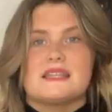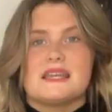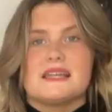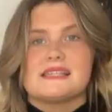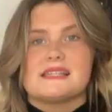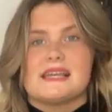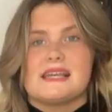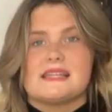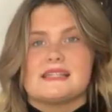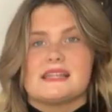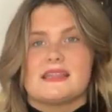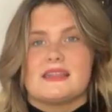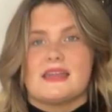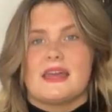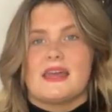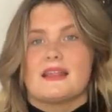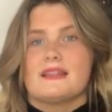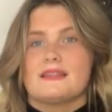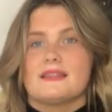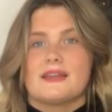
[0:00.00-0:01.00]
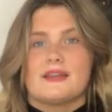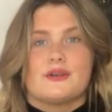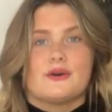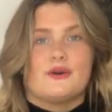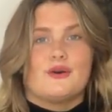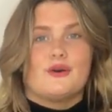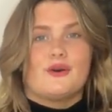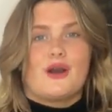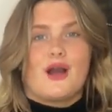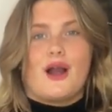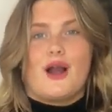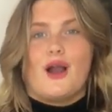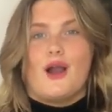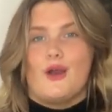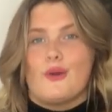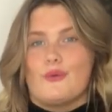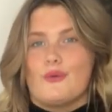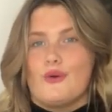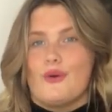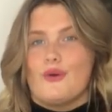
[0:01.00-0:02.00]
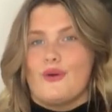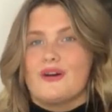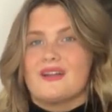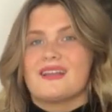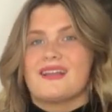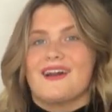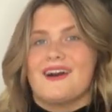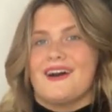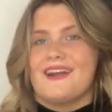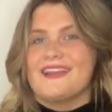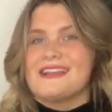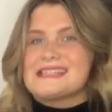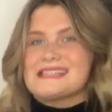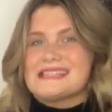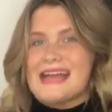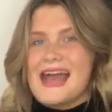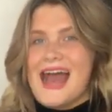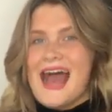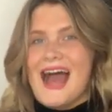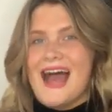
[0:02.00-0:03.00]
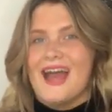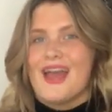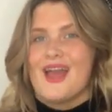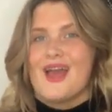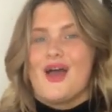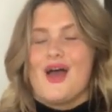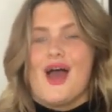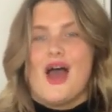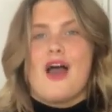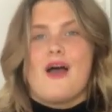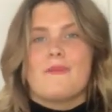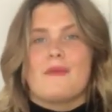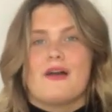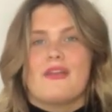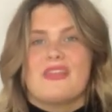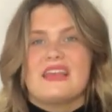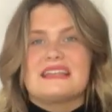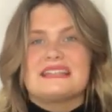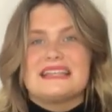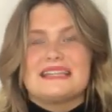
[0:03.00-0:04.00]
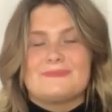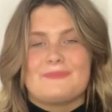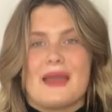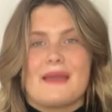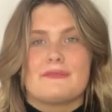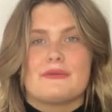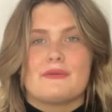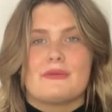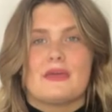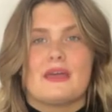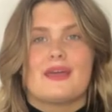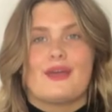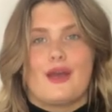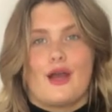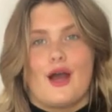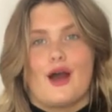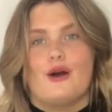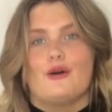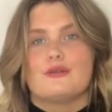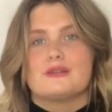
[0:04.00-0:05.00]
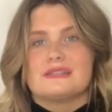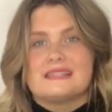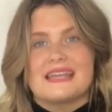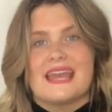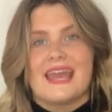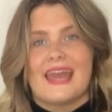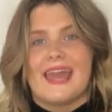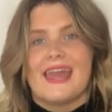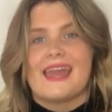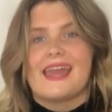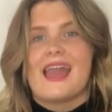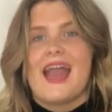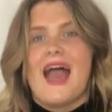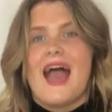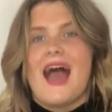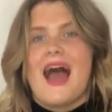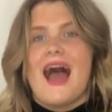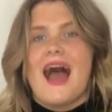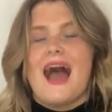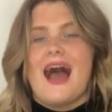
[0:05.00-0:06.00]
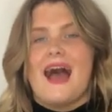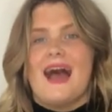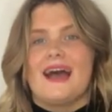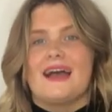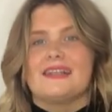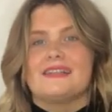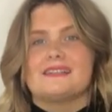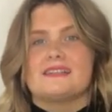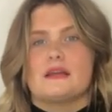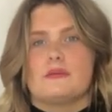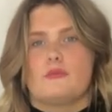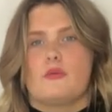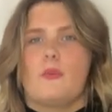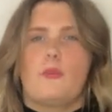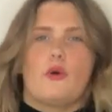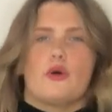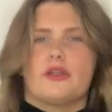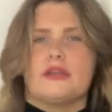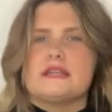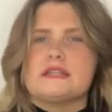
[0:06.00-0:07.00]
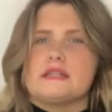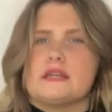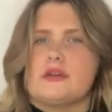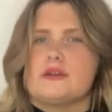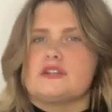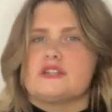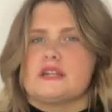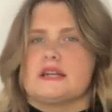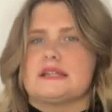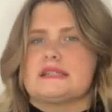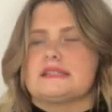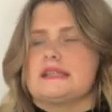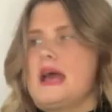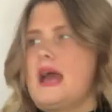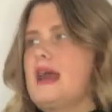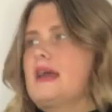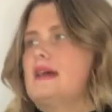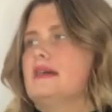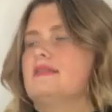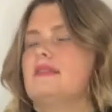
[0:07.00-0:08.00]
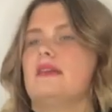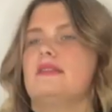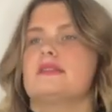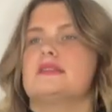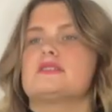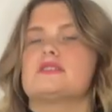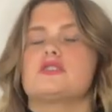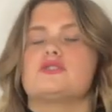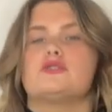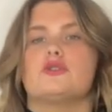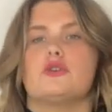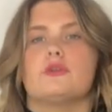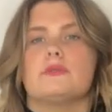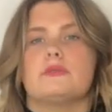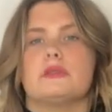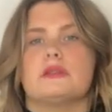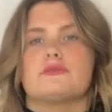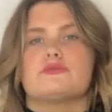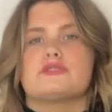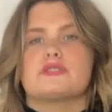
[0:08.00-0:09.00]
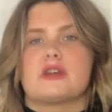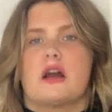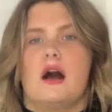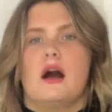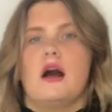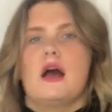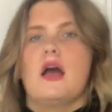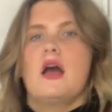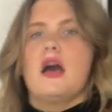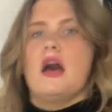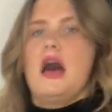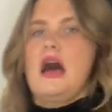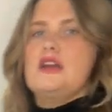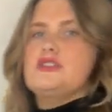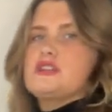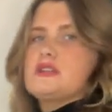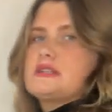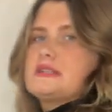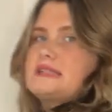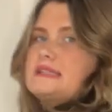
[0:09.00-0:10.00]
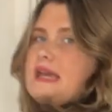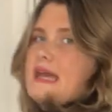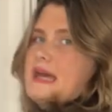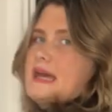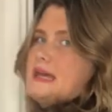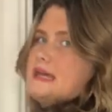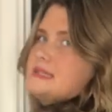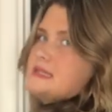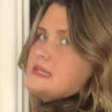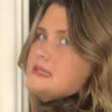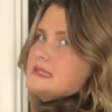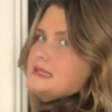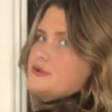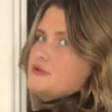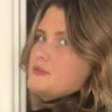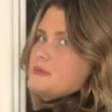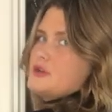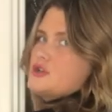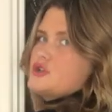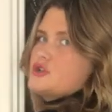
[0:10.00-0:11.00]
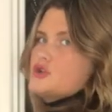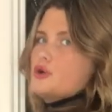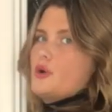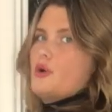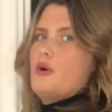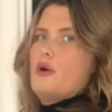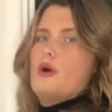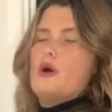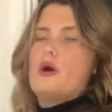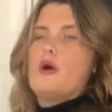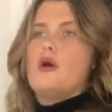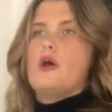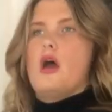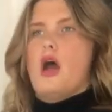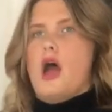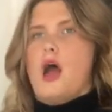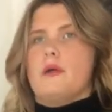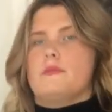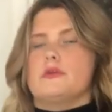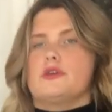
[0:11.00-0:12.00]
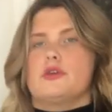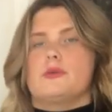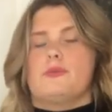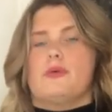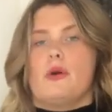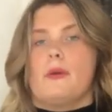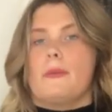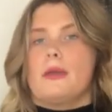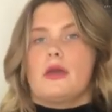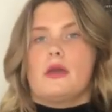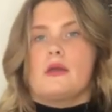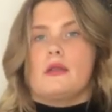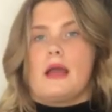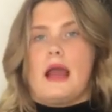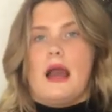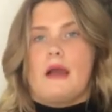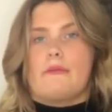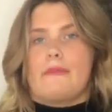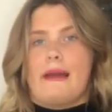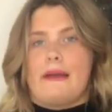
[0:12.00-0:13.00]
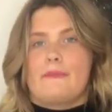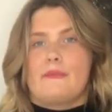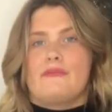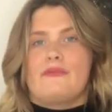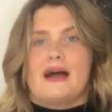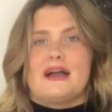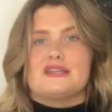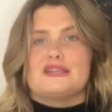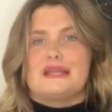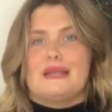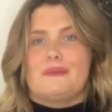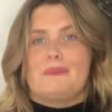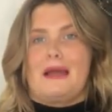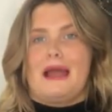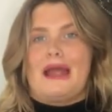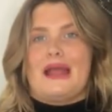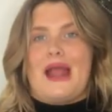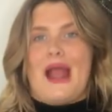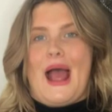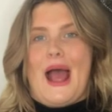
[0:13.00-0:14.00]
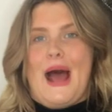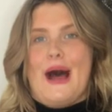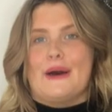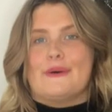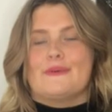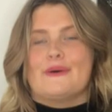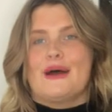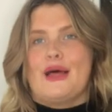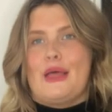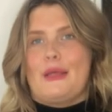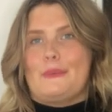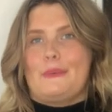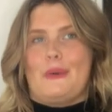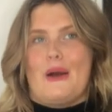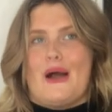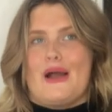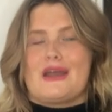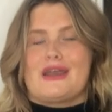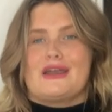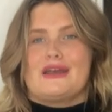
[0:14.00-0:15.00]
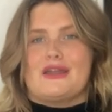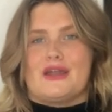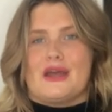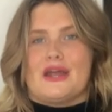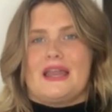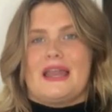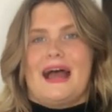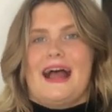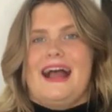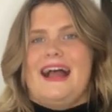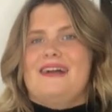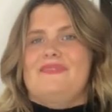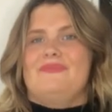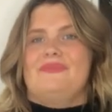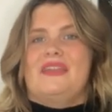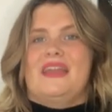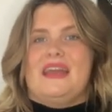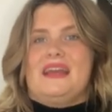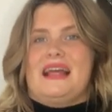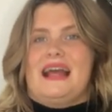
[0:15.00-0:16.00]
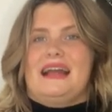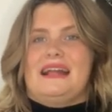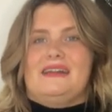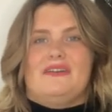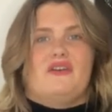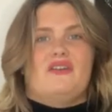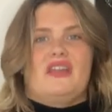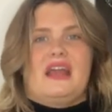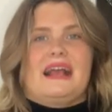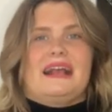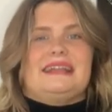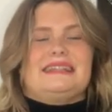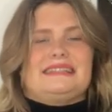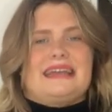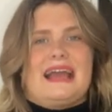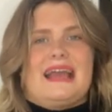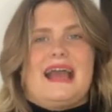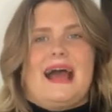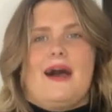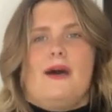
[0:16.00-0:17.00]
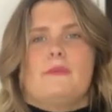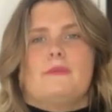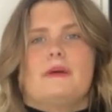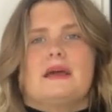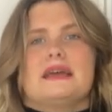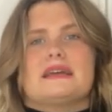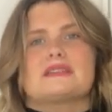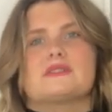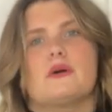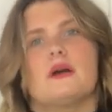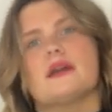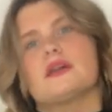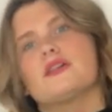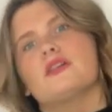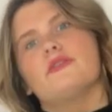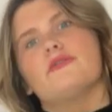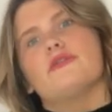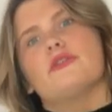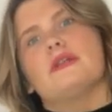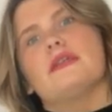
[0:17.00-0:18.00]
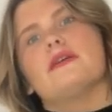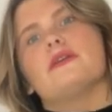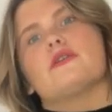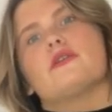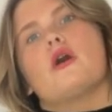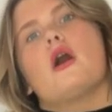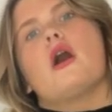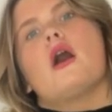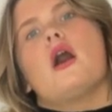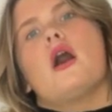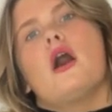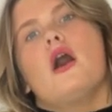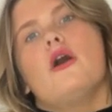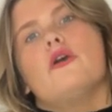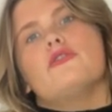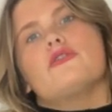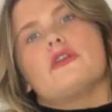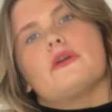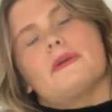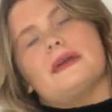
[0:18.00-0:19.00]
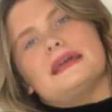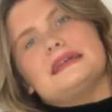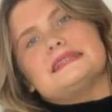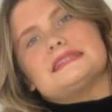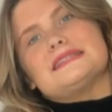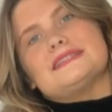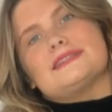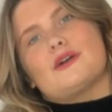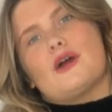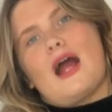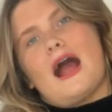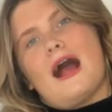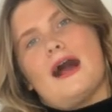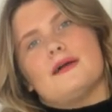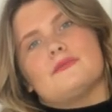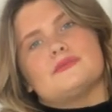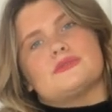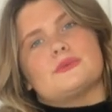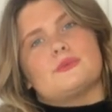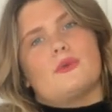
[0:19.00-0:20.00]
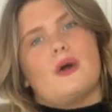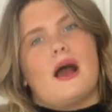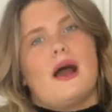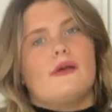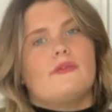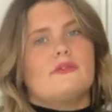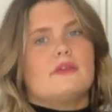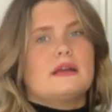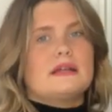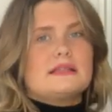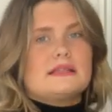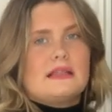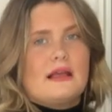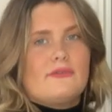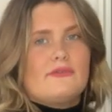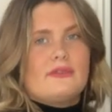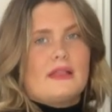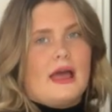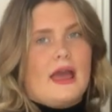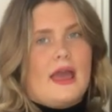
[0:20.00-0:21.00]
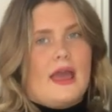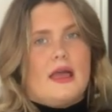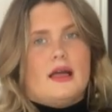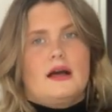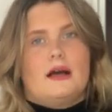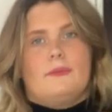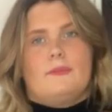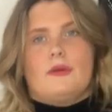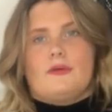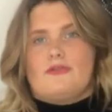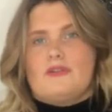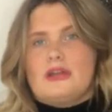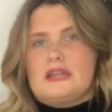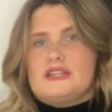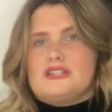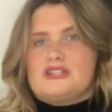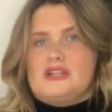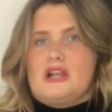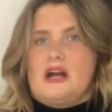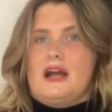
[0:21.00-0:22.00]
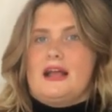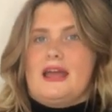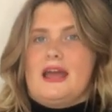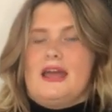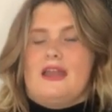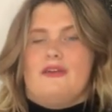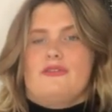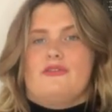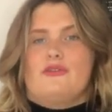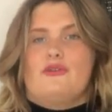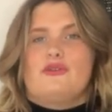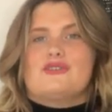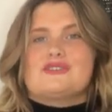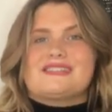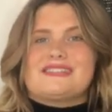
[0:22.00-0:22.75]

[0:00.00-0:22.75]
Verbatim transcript: So this is the little co kind of set. Um, this is baby girl tee and, well bodysuit should I say, and then this adorable little skirt. As you can see it is a little bit short. Um, you probably couldn't get away with actually wearing it out. Well I couldn't um, on like a day out but it's quite cute for a little few Instagrams and whatever, it's lovely. Um, I really do like it, I feel